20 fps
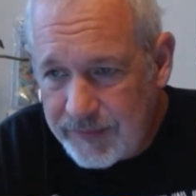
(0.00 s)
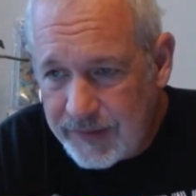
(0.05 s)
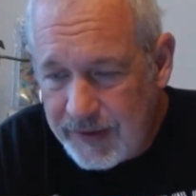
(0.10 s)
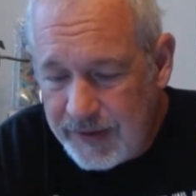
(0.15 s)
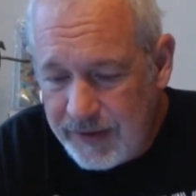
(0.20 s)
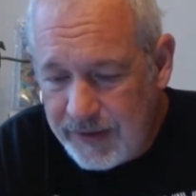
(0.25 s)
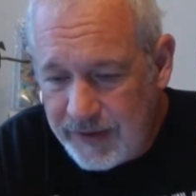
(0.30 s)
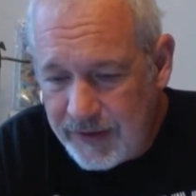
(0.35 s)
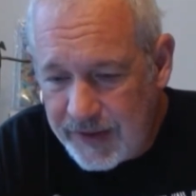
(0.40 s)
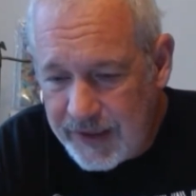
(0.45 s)

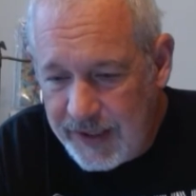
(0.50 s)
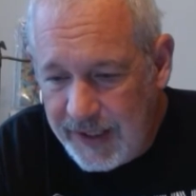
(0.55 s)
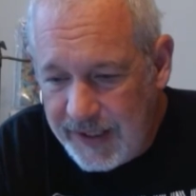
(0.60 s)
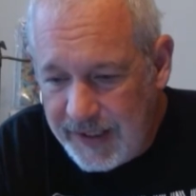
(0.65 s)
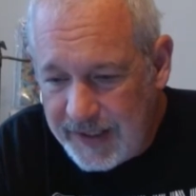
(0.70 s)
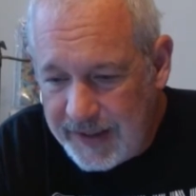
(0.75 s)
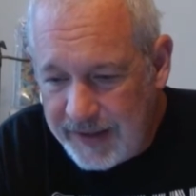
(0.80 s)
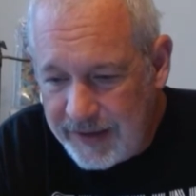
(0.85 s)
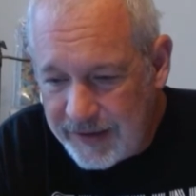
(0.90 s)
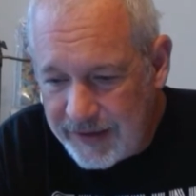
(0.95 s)
he's a
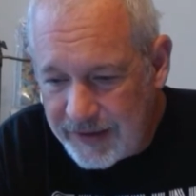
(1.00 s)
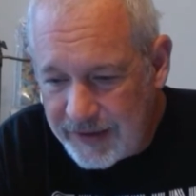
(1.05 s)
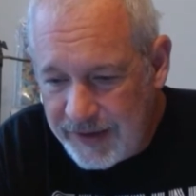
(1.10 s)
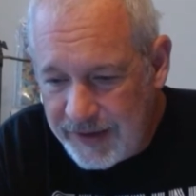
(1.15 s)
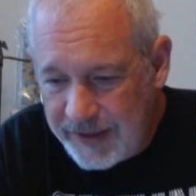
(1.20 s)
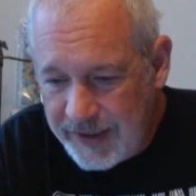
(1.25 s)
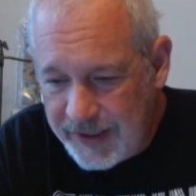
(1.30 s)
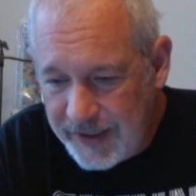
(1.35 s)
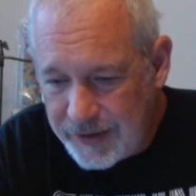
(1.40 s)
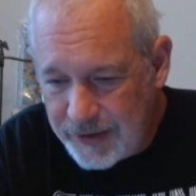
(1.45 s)
kid. He's like a
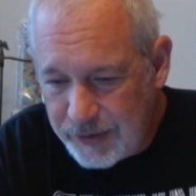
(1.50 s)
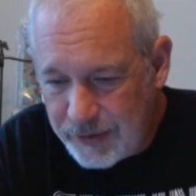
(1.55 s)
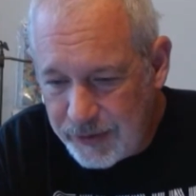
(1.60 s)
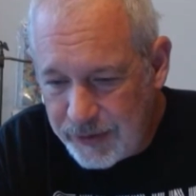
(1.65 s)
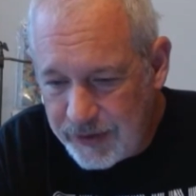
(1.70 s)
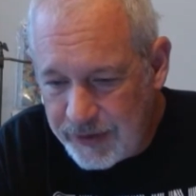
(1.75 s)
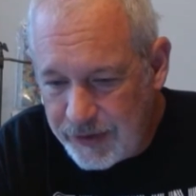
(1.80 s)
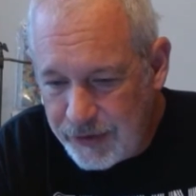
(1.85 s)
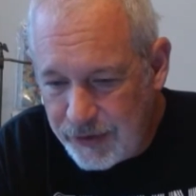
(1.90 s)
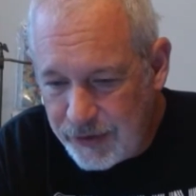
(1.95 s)
teenager.
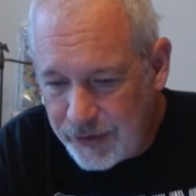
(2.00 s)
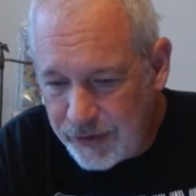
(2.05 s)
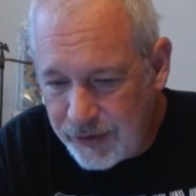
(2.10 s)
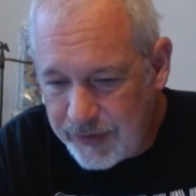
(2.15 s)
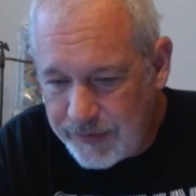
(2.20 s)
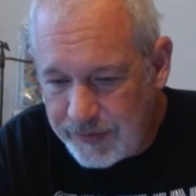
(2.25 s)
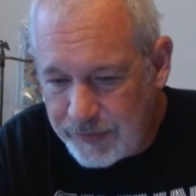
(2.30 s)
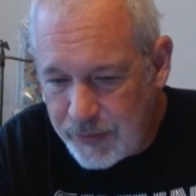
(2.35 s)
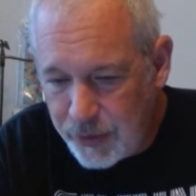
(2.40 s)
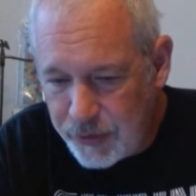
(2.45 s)
What are they going to do? Just
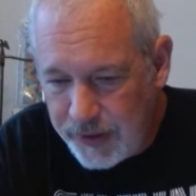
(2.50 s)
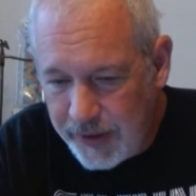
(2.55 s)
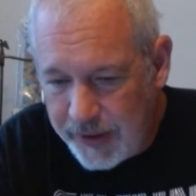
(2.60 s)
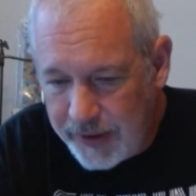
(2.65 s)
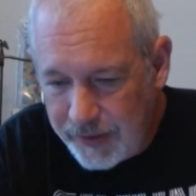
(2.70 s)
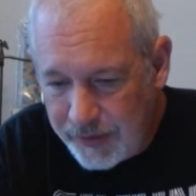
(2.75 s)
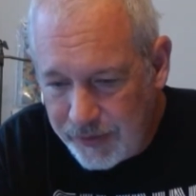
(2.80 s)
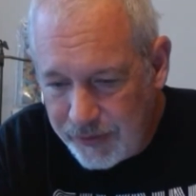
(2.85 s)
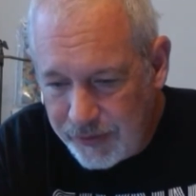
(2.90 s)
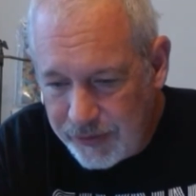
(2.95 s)
live in
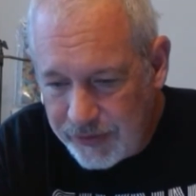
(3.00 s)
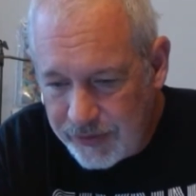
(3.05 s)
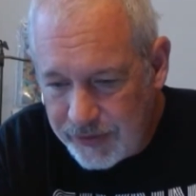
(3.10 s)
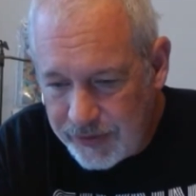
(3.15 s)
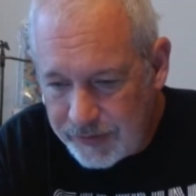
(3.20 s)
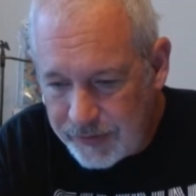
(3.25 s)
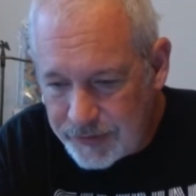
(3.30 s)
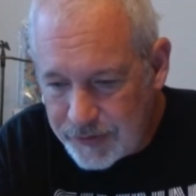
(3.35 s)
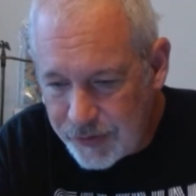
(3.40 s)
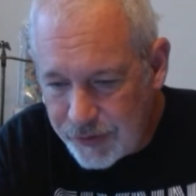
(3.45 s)

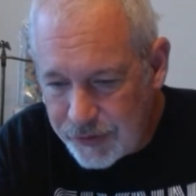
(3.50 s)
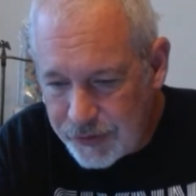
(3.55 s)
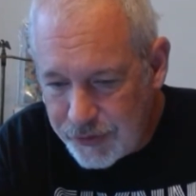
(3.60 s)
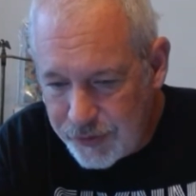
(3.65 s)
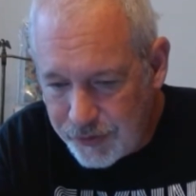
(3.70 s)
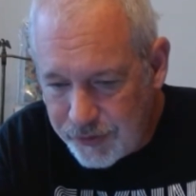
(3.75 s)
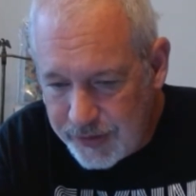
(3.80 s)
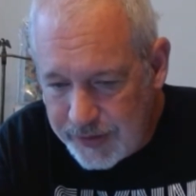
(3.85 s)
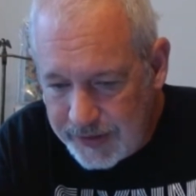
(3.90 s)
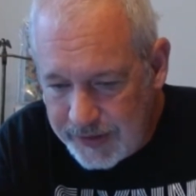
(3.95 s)
motels, live on the
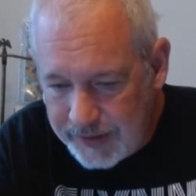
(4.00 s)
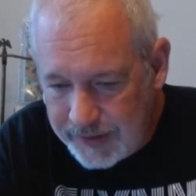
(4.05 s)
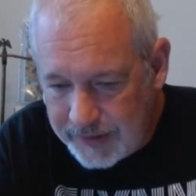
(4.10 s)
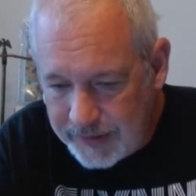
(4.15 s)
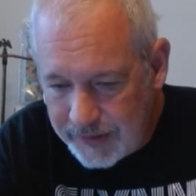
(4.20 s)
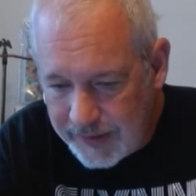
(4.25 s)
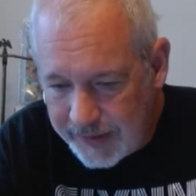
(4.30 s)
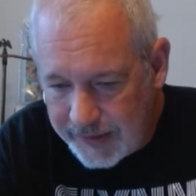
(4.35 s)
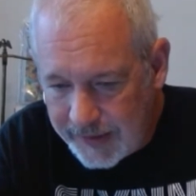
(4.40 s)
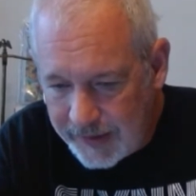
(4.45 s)

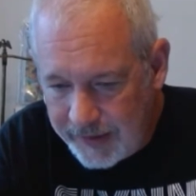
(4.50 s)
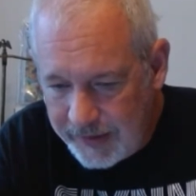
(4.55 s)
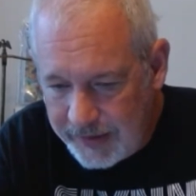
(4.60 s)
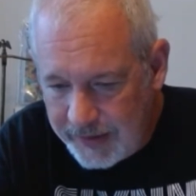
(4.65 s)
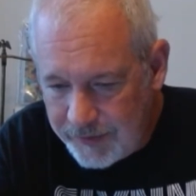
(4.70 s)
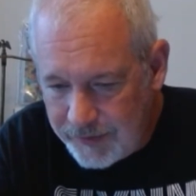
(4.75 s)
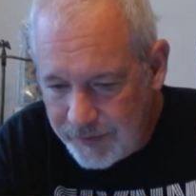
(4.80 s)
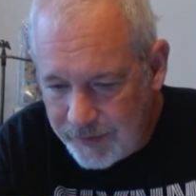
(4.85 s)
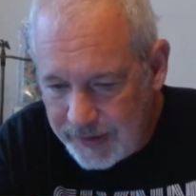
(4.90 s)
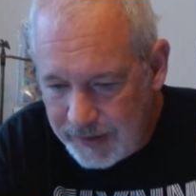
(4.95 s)
street? Like, how
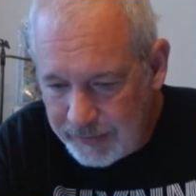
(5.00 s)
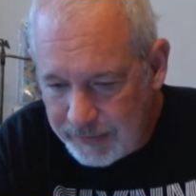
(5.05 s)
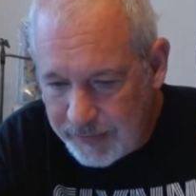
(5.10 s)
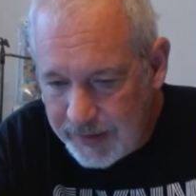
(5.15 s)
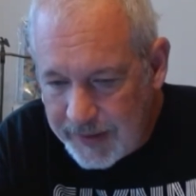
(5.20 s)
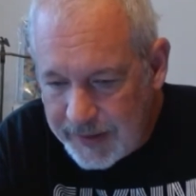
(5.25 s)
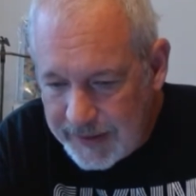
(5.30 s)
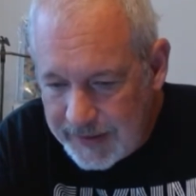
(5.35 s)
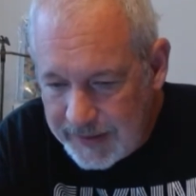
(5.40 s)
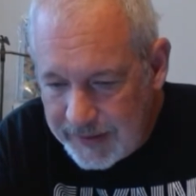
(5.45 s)
did he even get
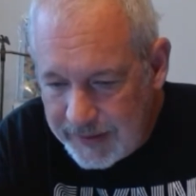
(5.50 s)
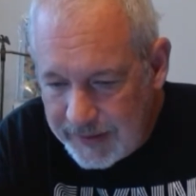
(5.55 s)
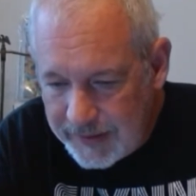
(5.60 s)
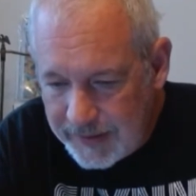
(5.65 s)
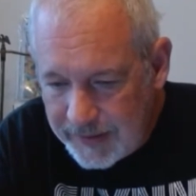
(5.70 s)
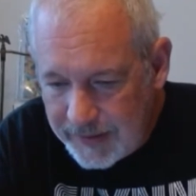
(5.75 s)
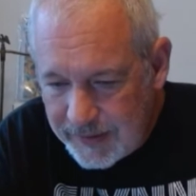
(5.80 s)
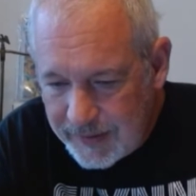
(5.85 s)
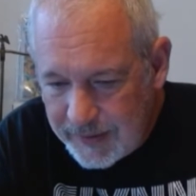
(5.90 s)
money?